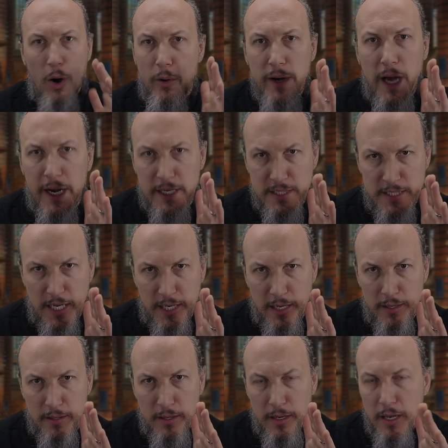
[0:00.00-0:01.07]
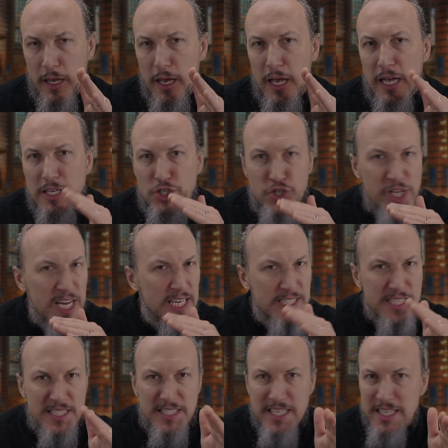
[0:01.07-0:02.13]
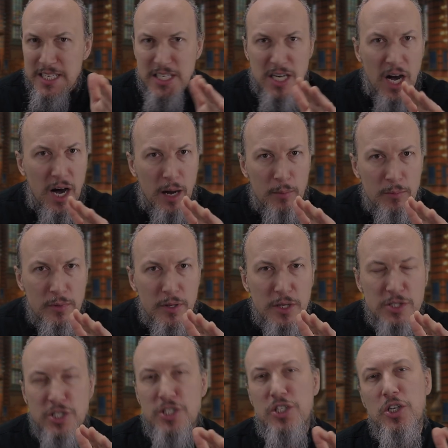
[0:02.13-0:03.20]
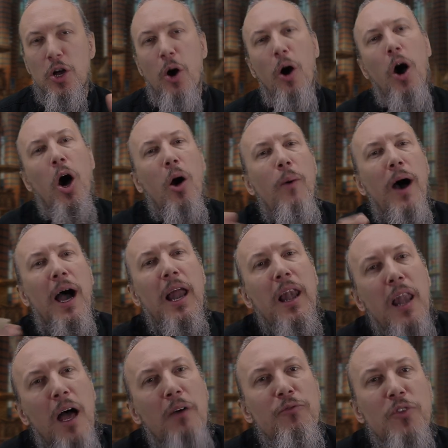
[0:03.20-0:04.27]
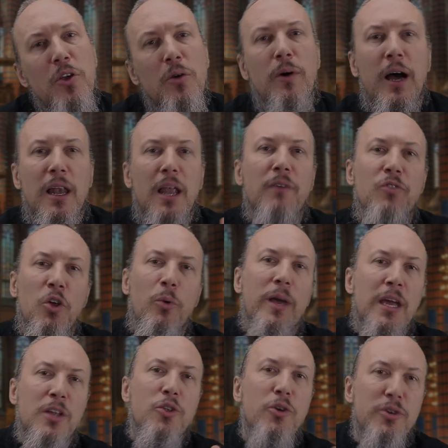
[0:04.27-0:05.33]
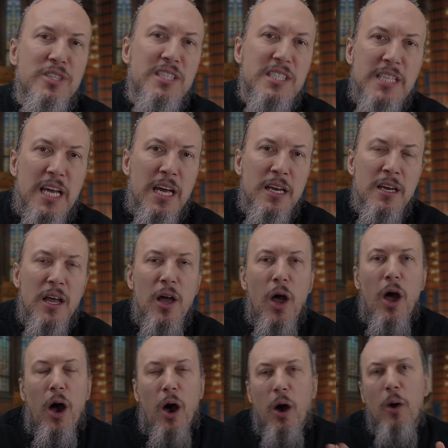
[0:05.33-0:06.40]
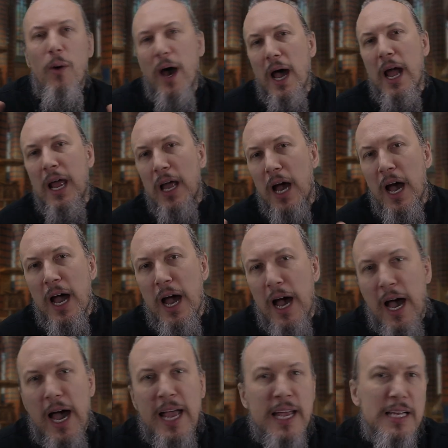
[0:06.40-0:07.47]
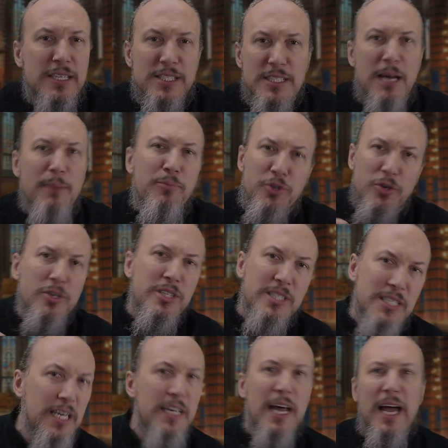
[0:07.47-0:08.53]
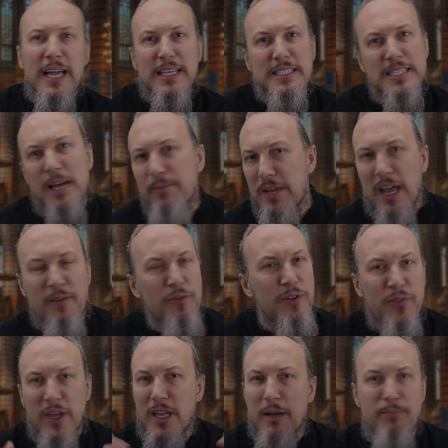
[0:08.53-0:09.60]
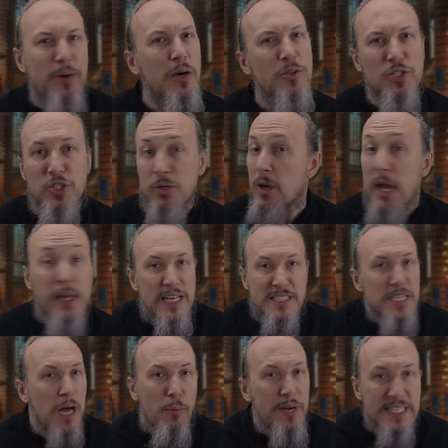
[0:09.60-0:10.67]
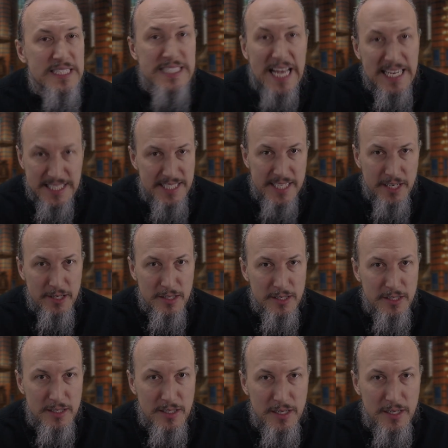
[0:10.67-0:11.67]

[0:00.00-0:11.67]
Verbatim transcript: Hold on a second. Jesus didn't come just to go, Oh, I love you. I love you in your sin. Oh, I, I, I accept your sin. I accept everything about you. That's not what it says here.